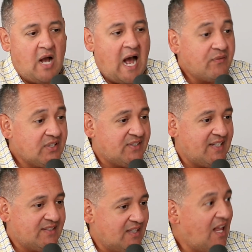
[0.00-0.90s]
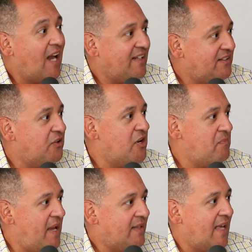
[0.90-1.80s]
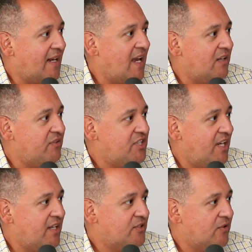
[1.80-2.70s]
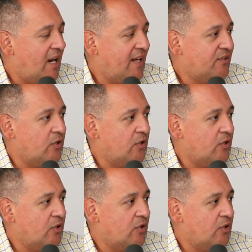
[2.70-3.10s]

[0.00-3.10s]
obviously it's a lot easier to make that kind of a change, right?